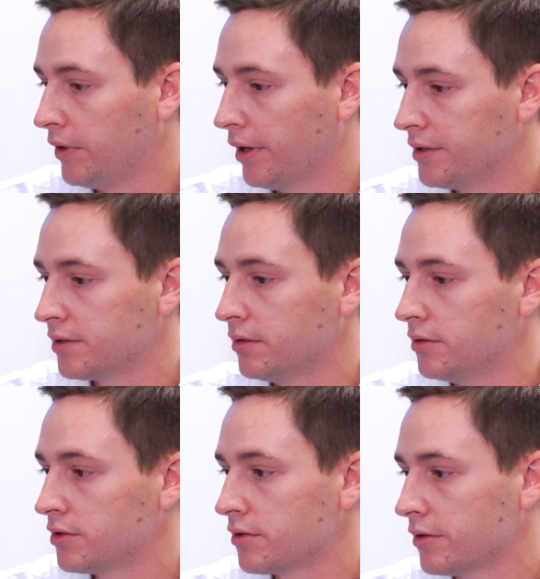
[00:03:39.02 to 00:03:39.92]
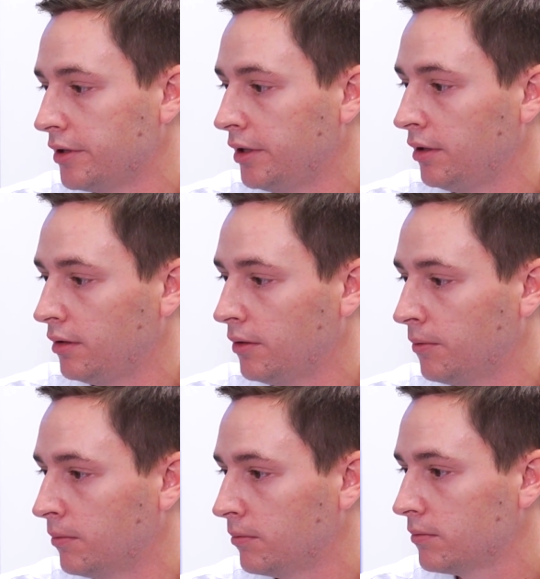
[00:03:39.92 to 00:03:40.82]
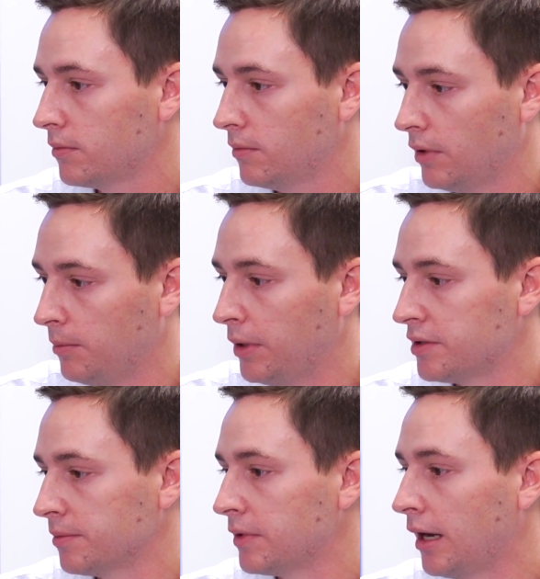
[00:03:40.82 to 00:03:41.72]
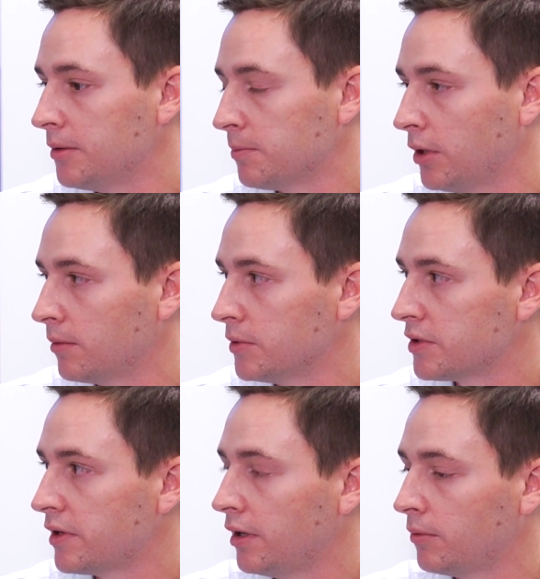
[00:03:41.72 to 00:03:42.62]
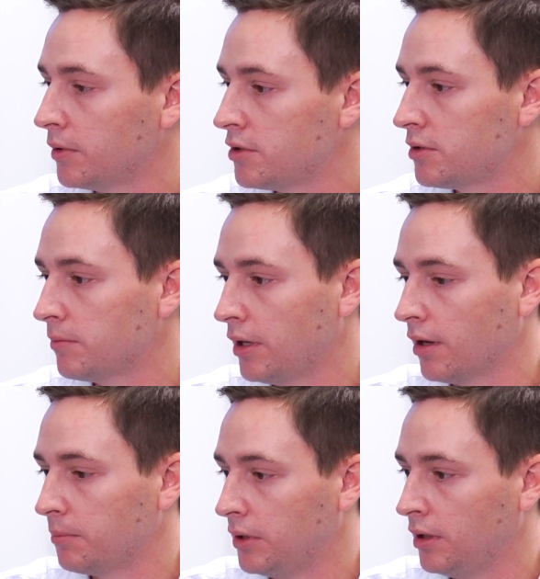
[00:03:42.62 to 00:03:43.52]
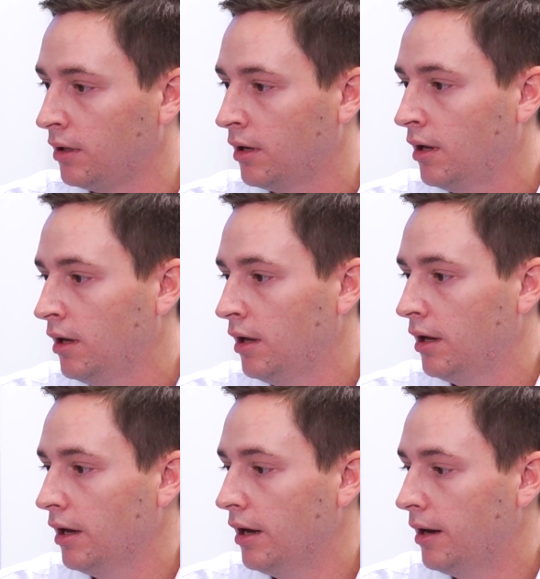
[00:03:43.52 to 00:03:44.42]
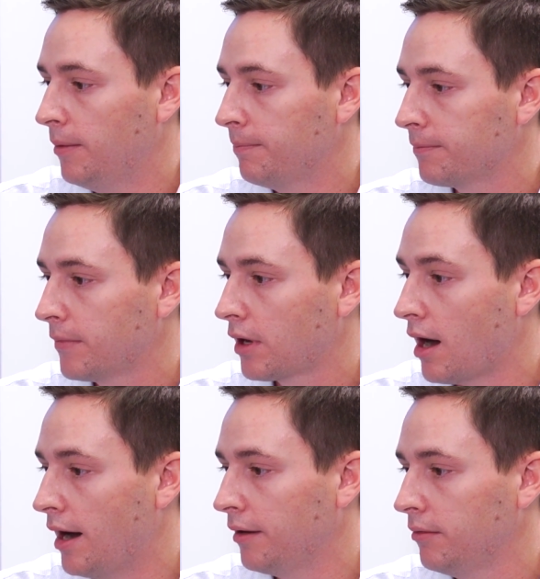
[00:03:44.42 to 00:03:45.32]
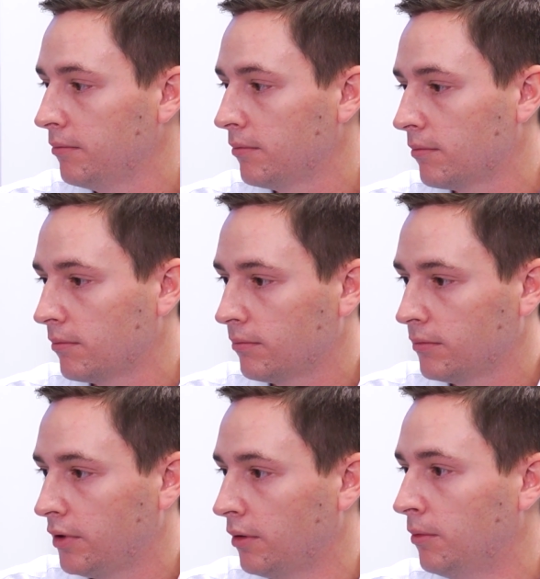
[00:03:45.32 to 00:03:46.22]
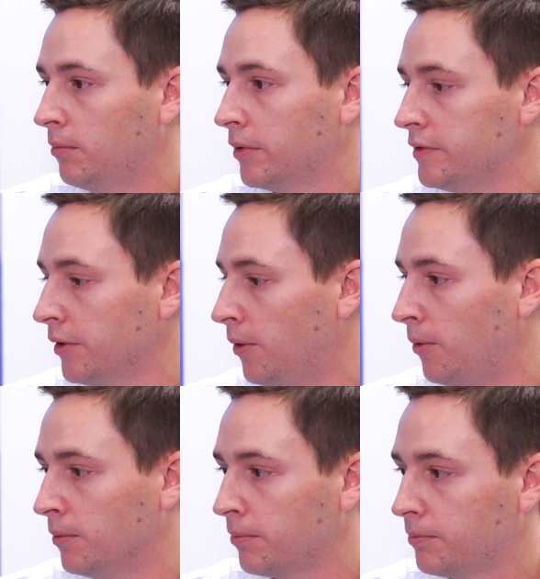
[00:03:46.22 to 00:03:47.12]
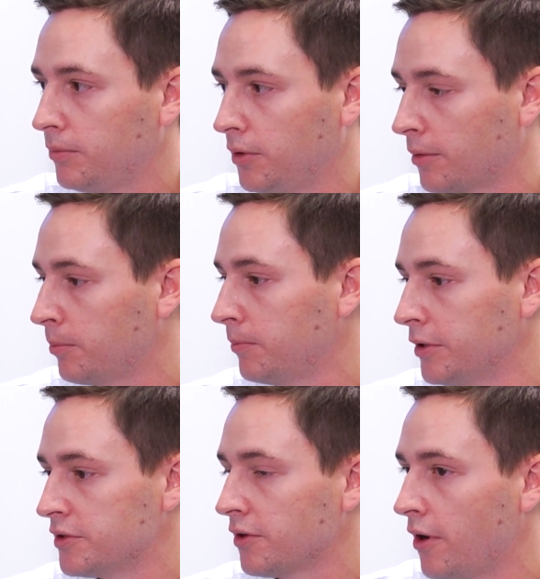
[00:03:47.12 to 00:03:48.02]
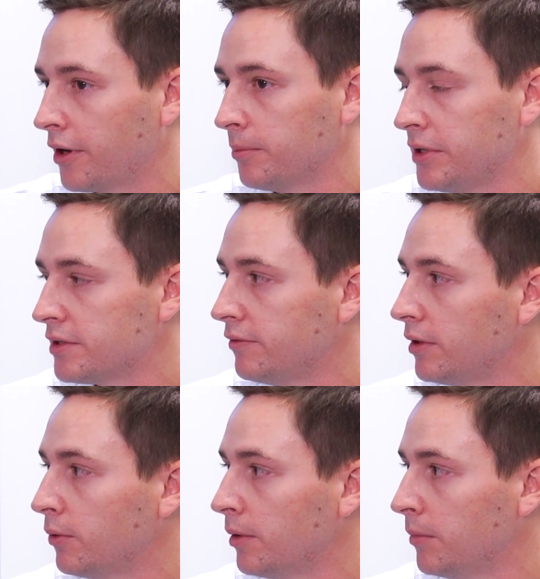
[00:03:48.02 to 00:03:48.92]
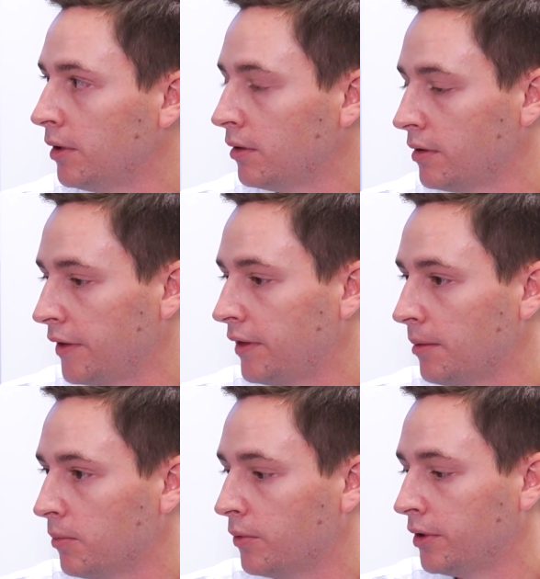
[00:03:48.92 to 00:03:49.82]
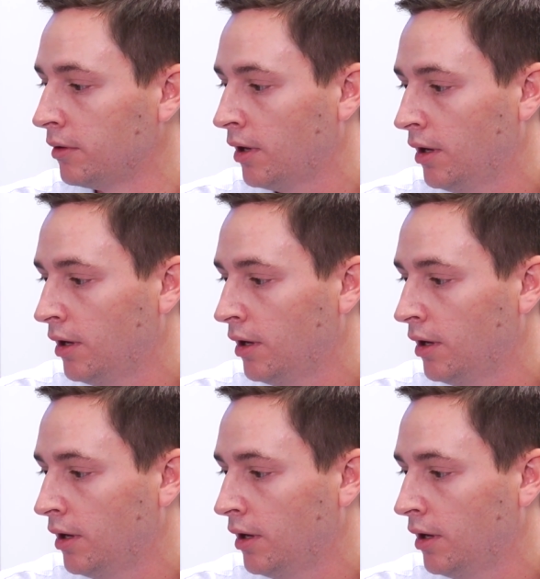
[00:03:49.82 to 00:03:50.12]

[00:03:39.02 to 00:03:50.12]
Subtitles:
ice industry, they may sometimes make a mistake which may not be caught, until you're installing a piece of equipment, and at that point,